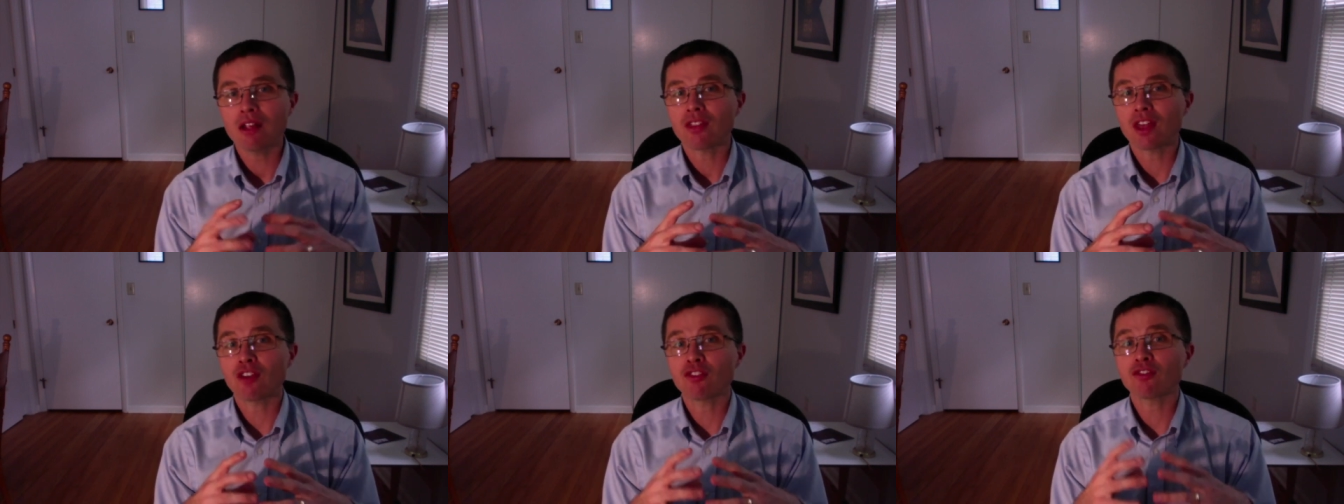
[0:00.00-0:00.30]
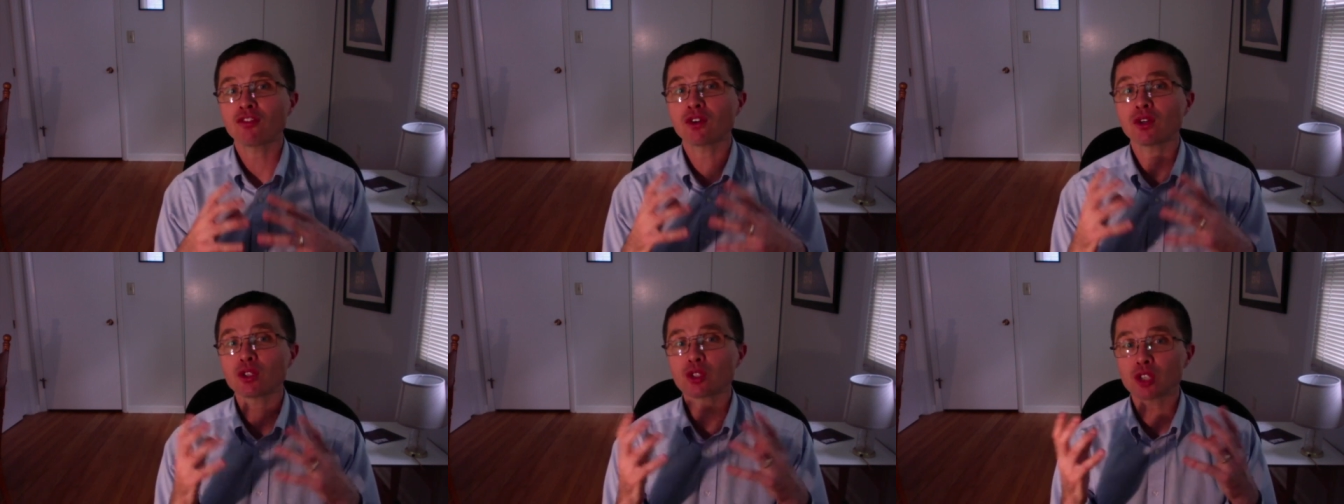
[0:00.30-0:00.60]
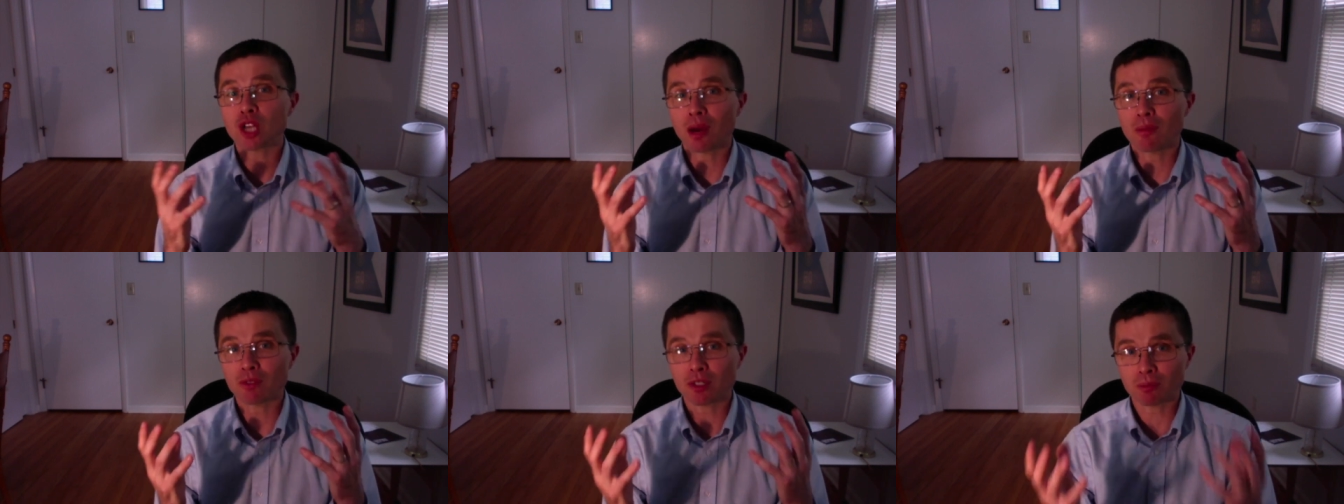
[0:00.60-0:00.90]
They
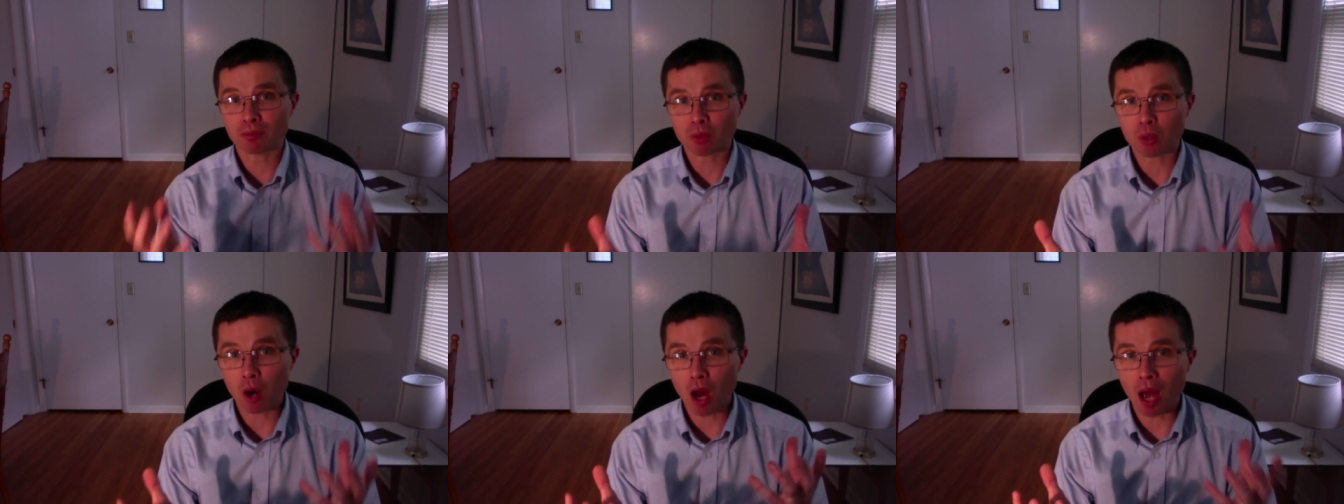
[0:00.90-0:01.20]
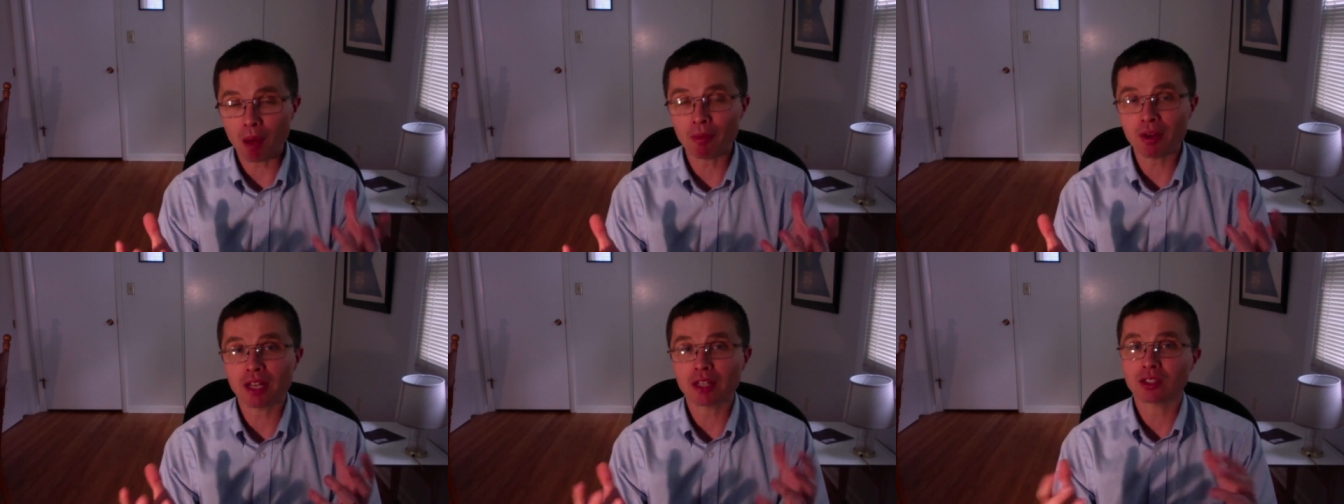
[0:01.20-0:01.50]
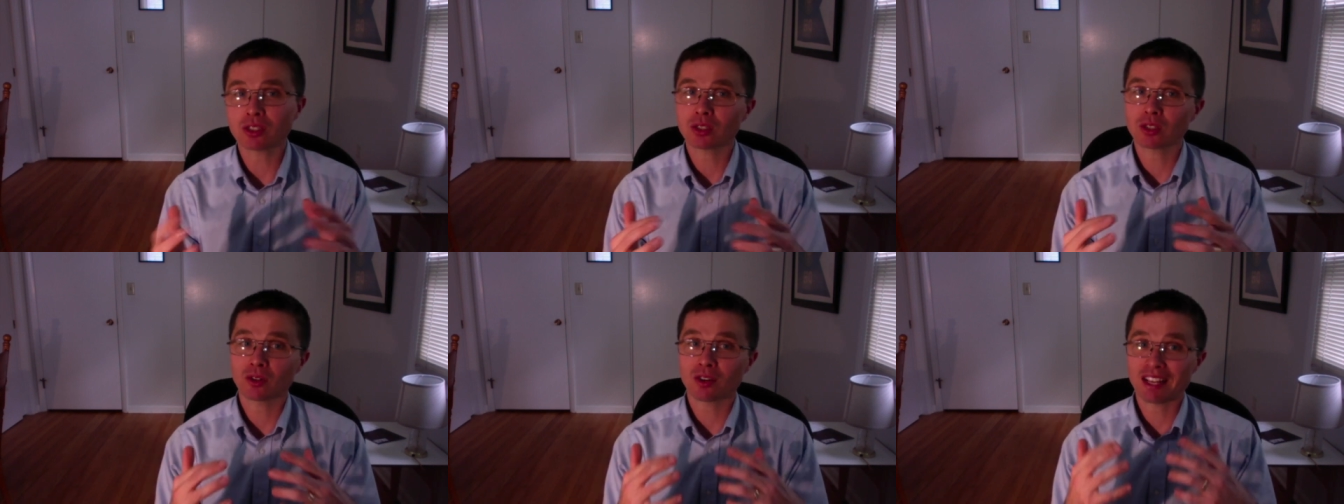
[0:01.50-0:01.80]
first come to
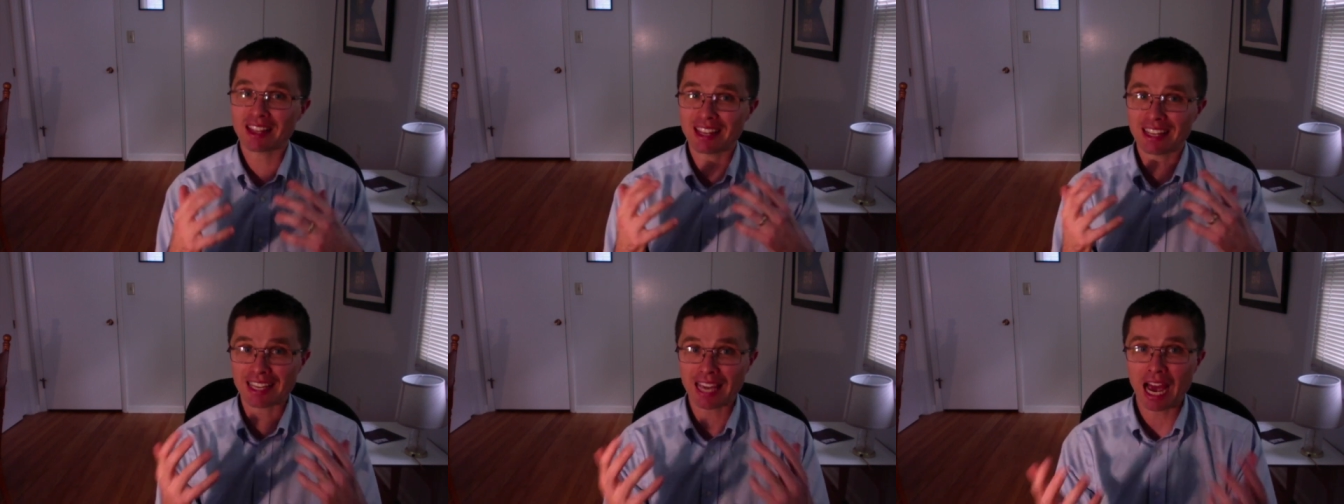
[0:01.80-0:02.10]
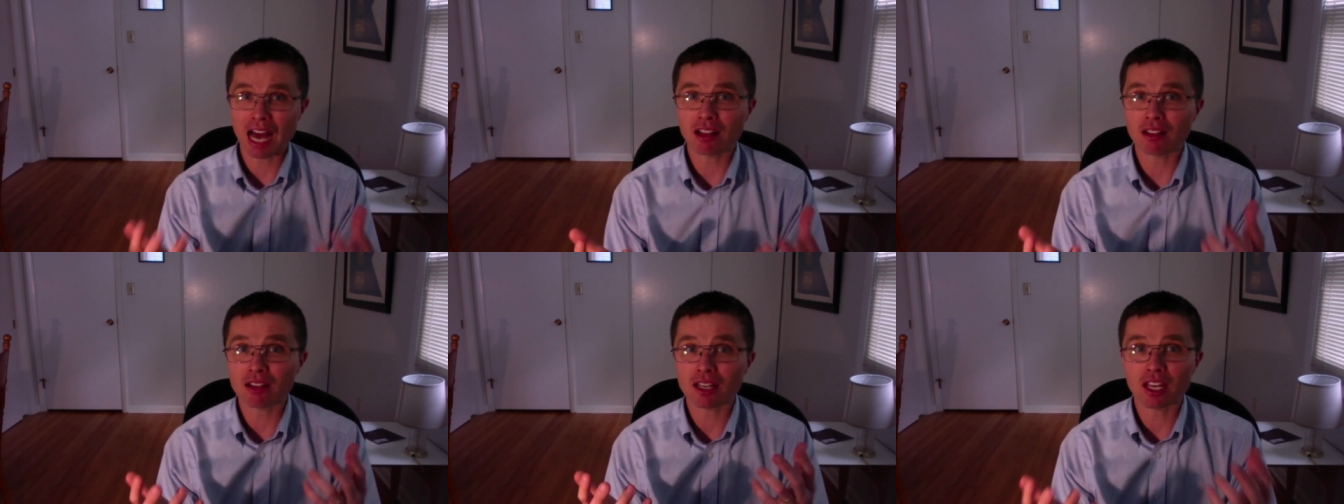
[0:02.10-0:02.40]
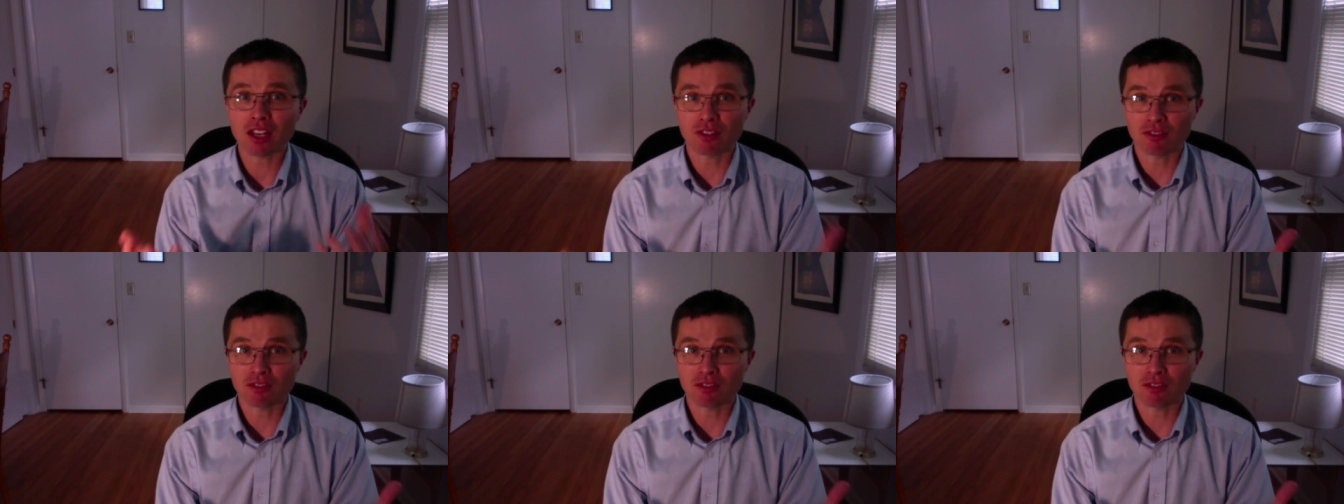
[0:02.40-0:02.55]
prominence during the Gallic